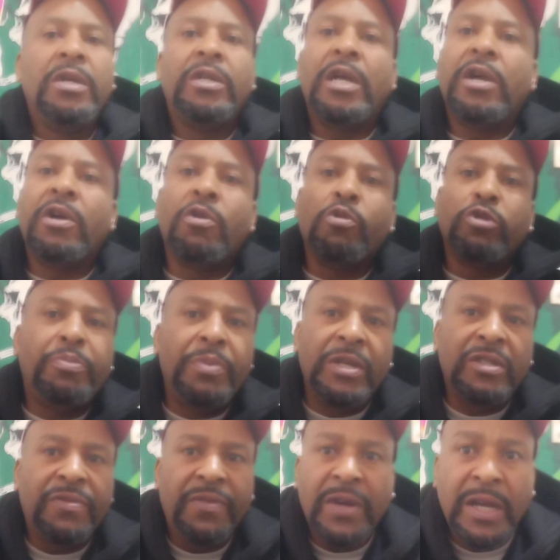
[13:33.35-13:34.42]
The Errol
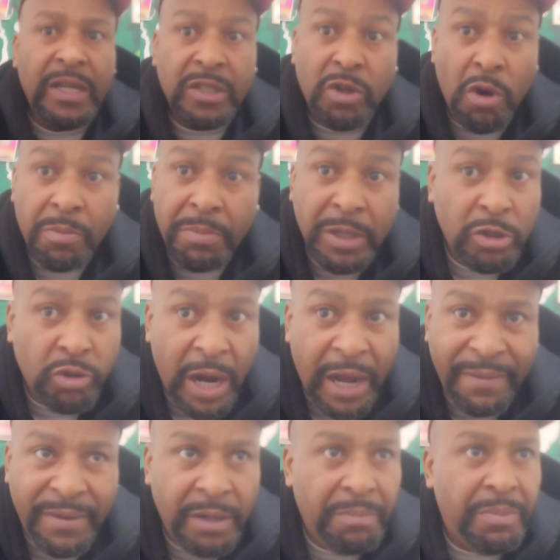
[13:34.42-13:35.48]
Spence fans gonna be
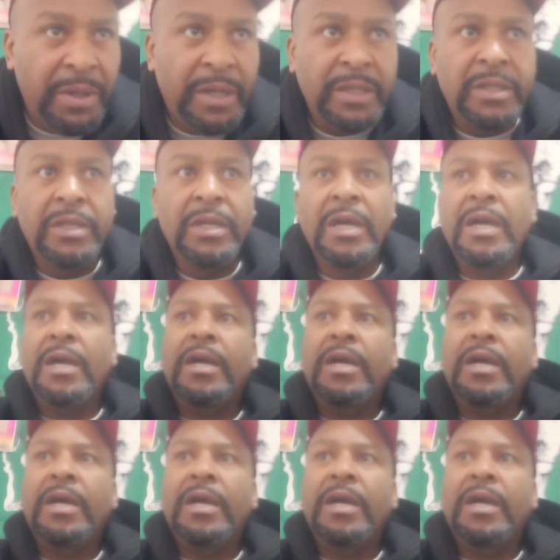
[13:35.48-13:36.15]
driving the bus.